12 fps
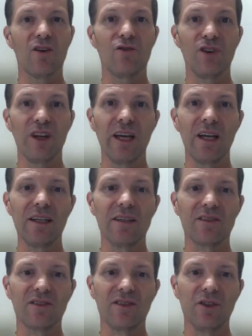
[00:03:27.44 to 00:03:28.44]

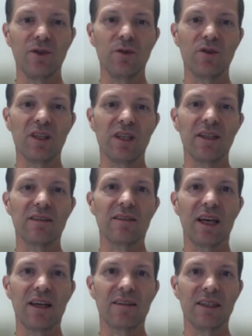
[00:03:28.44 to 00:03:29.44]
Realists use this
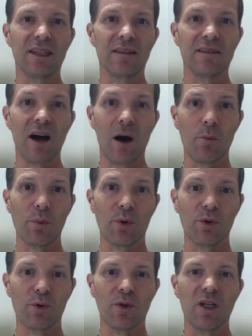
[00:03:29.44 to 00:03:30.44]
as an example
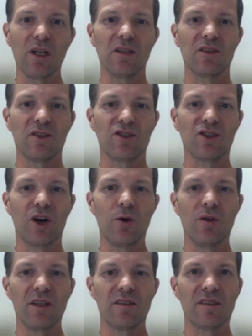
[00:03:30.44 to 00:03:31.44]
to show
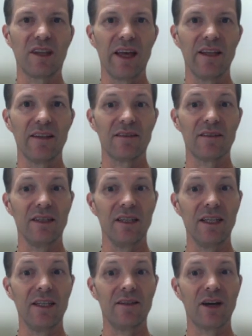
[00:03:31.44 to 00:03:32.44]
that states
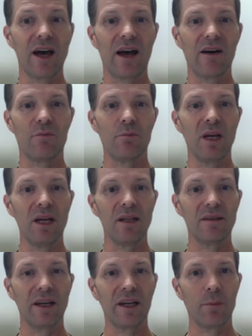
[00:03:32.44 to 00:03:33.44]
need to have
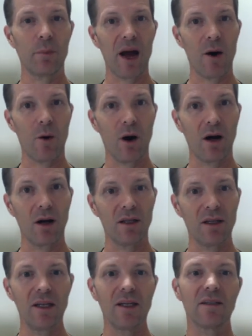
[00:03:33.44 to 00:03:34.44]
military power
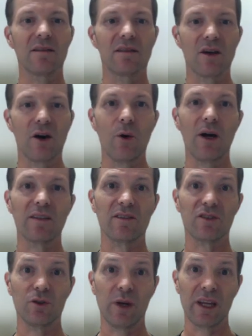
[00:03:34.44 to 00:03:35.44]
so as
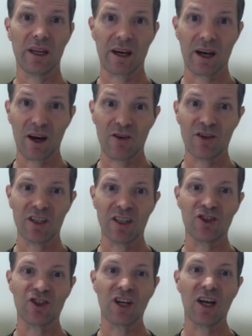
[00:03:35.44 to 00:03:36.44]
to
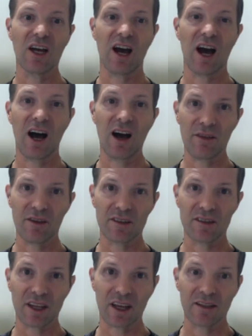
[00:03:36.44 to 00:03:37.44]
encourage other
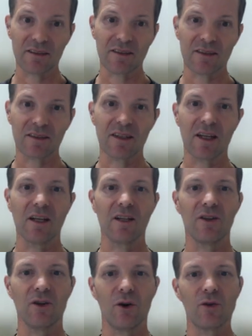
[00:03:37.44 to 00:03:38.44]
states
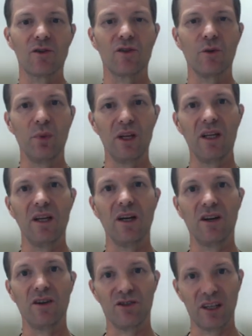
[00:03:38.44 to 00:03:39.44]
not to be
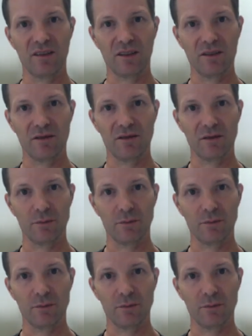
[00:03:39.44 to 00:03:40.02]
aggressive.